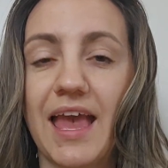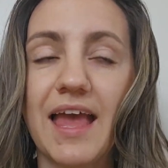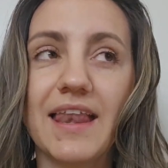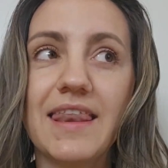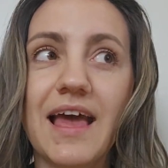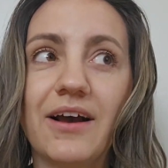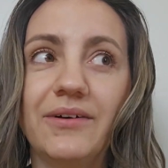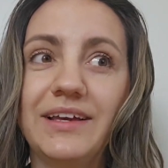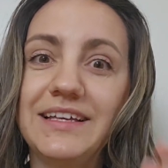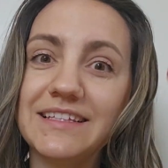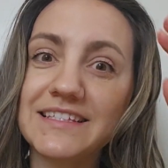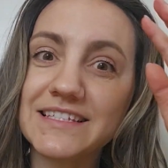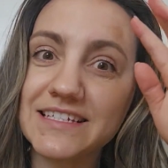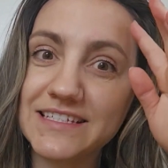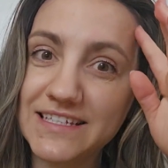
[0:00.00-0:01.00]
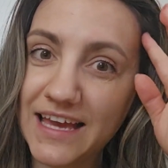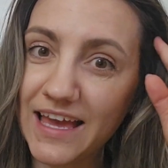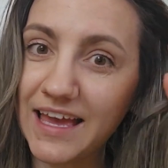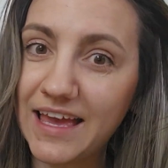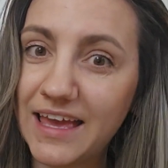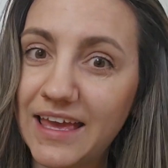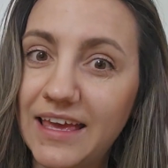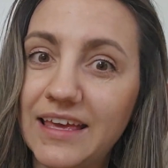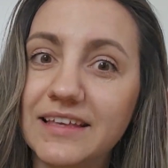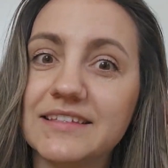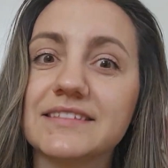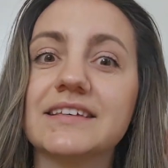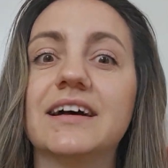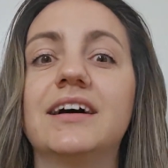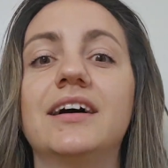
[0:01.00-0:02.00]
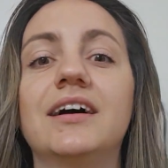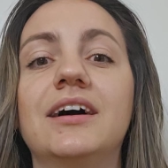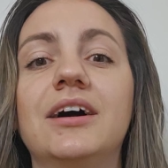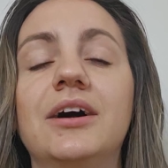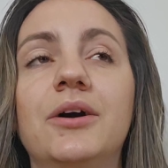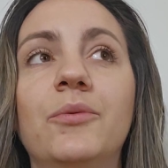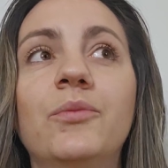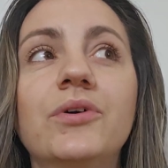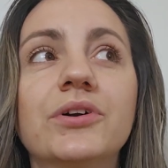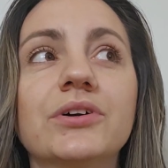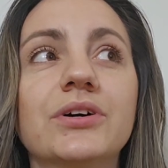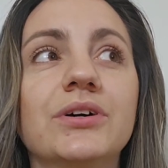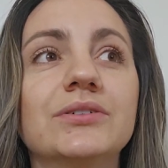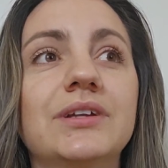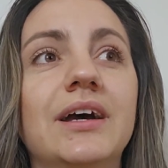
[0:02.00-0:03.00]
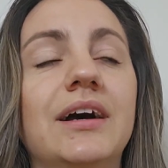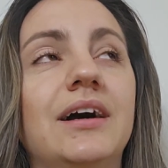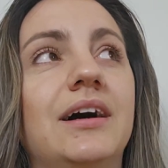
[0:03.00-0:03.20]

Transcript: Now, in today's world,